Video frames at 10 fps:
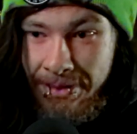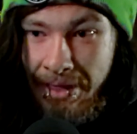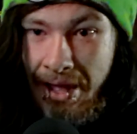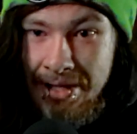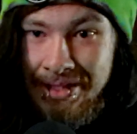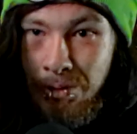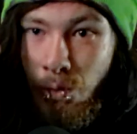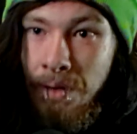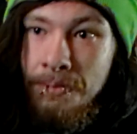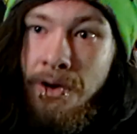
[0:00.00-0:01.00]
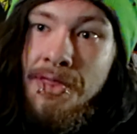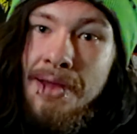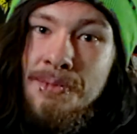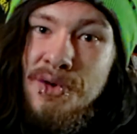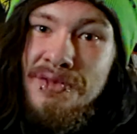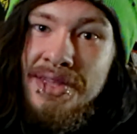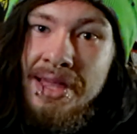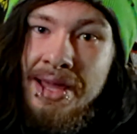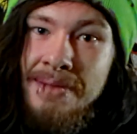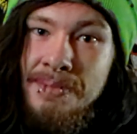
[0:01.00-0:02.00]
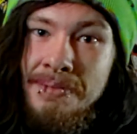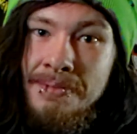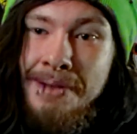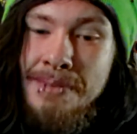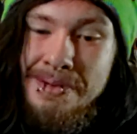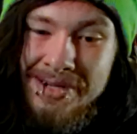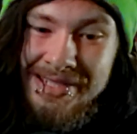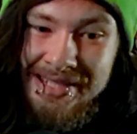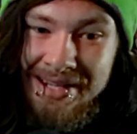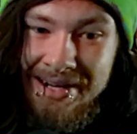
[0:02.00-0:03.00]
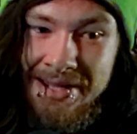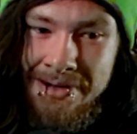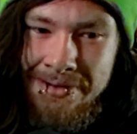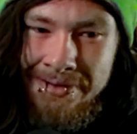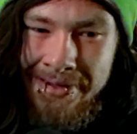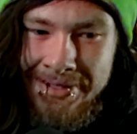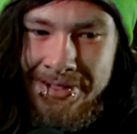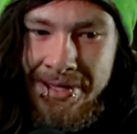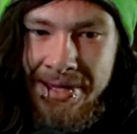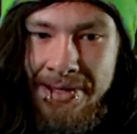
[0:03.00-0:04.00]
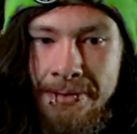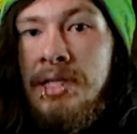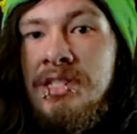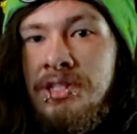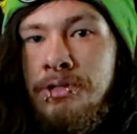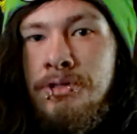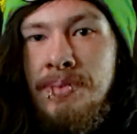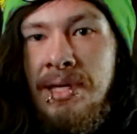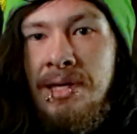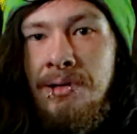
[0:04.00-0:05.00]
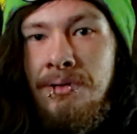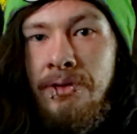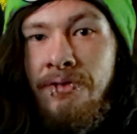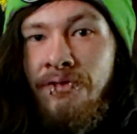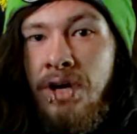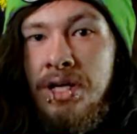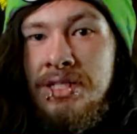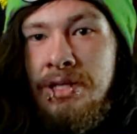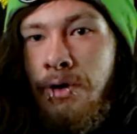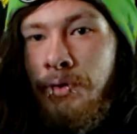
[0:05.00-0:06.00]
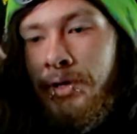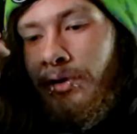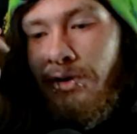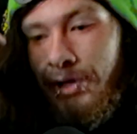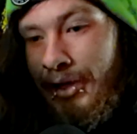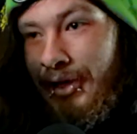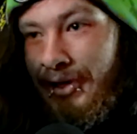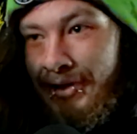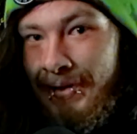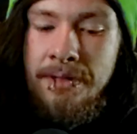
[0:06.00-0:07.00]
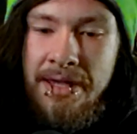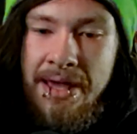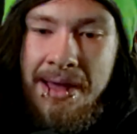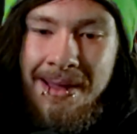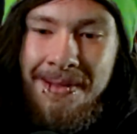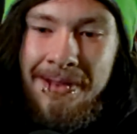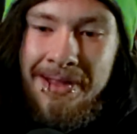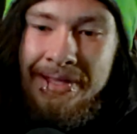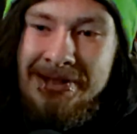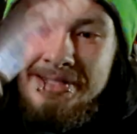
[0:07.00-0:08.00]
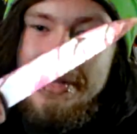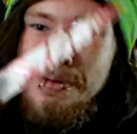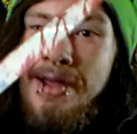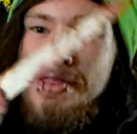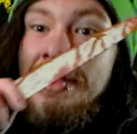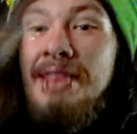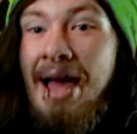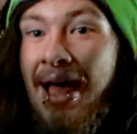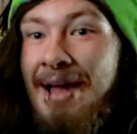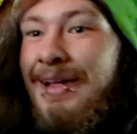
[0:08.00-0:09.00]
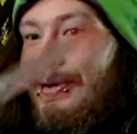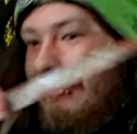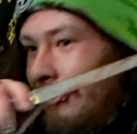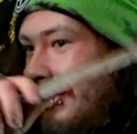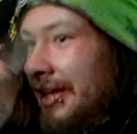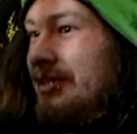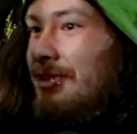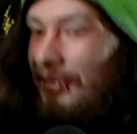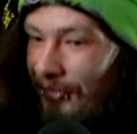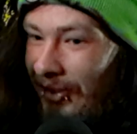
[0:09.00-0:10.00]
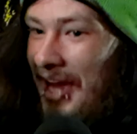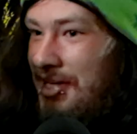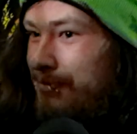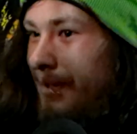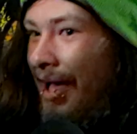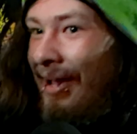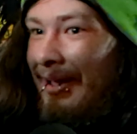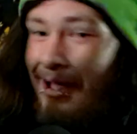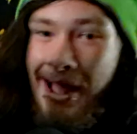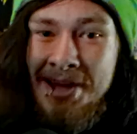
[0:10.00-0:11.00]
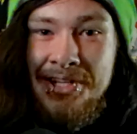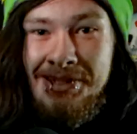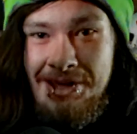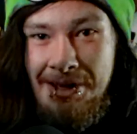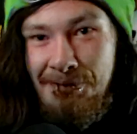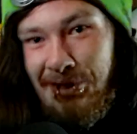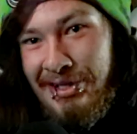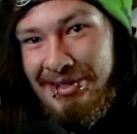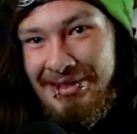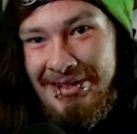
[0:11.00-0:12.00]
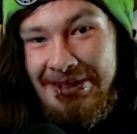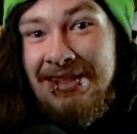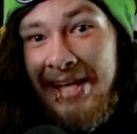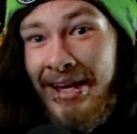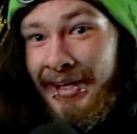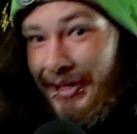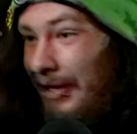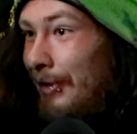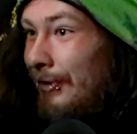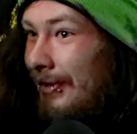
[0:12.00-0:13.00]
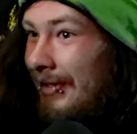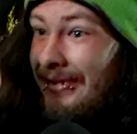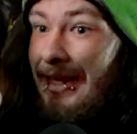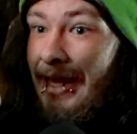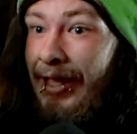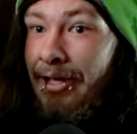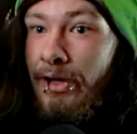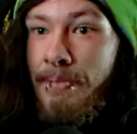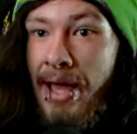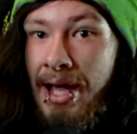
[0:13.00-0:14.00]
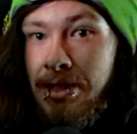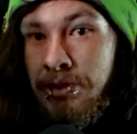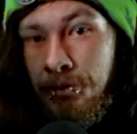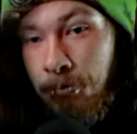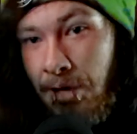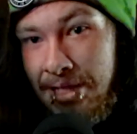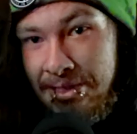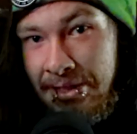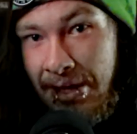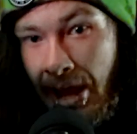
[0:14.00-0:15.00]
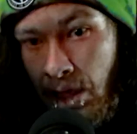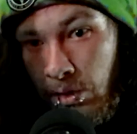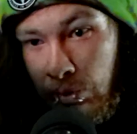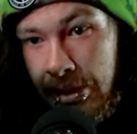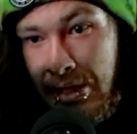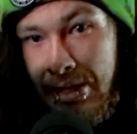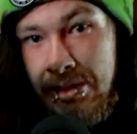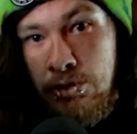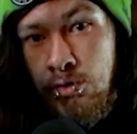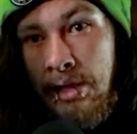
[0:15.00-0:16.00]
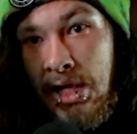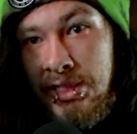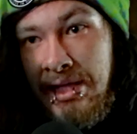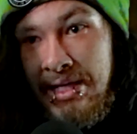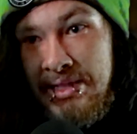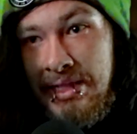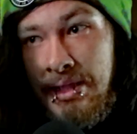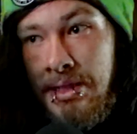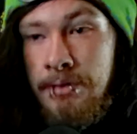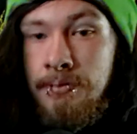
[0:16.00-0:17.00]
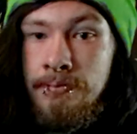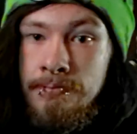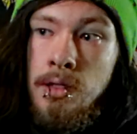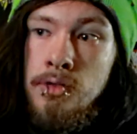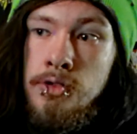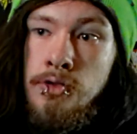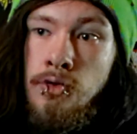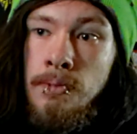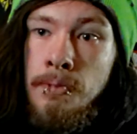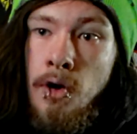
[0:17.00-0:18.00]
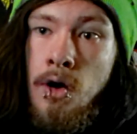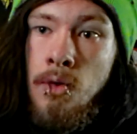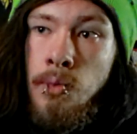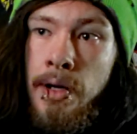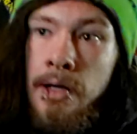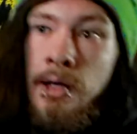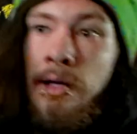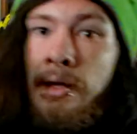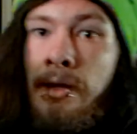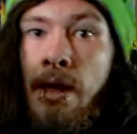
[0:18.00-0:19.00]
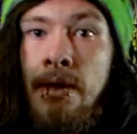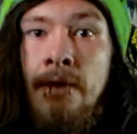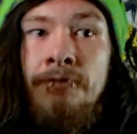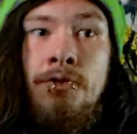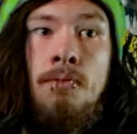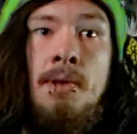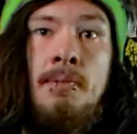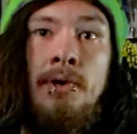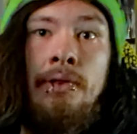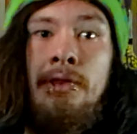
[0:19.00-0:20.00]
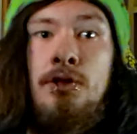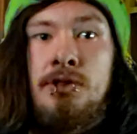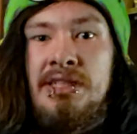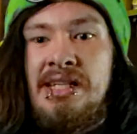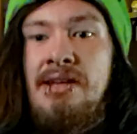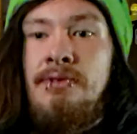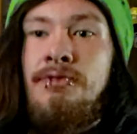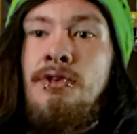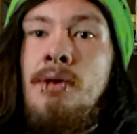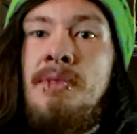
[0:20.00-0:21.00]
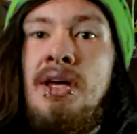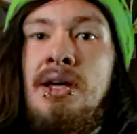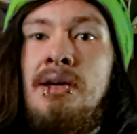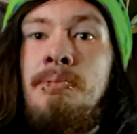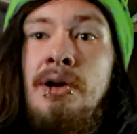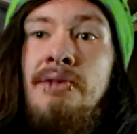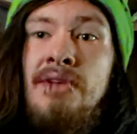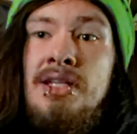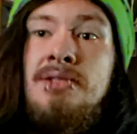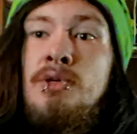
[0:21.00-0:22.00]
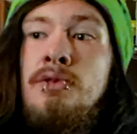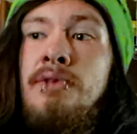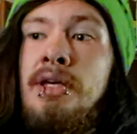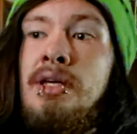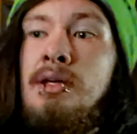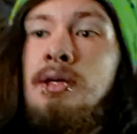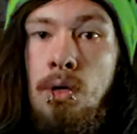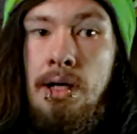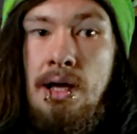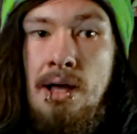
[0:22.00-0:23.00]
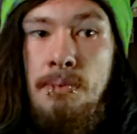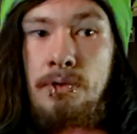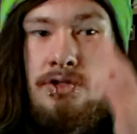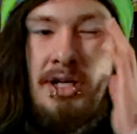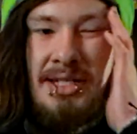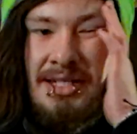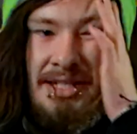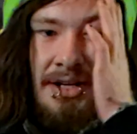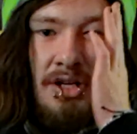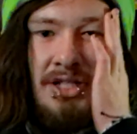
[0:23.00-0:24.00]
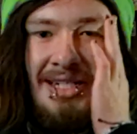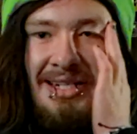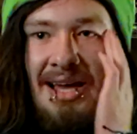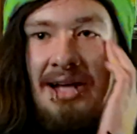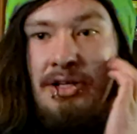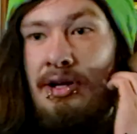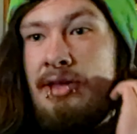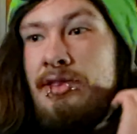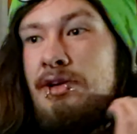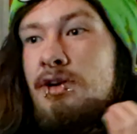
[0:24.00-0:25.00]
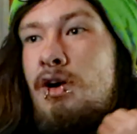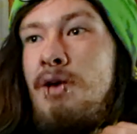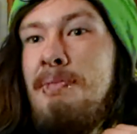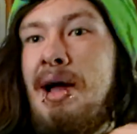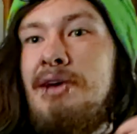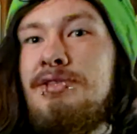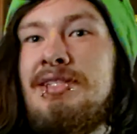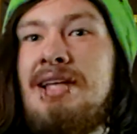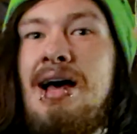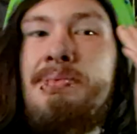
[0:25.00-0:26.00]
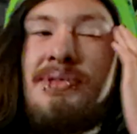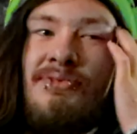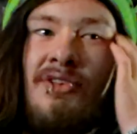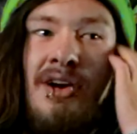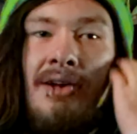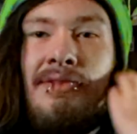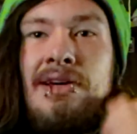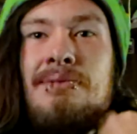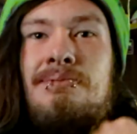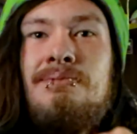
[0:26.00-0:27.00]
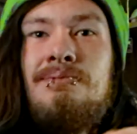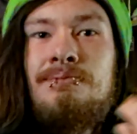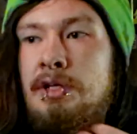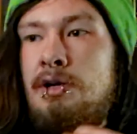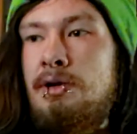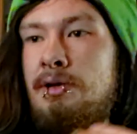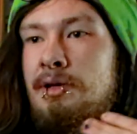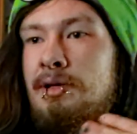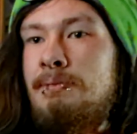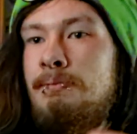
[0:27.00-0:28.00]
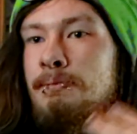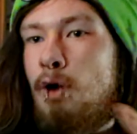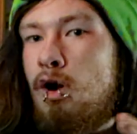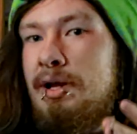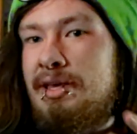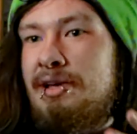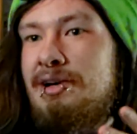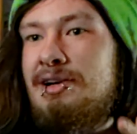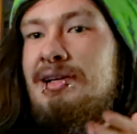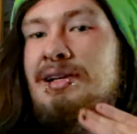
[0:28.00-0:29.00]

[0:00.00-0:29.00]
That is the one part of that movie that I remember seeing it and I was like, excuse me? What the fuck is going on? But yeah, let's get that right. And then that would lead into the flashback I just covered a second ago. Then cut back to the present, Halloween night 2018. Goes to a bar where, if you remember the little scene from the previous movie, where a couple dressed as a nurse and doctor get in their car and Michael stops in front of them. They're in a bar here.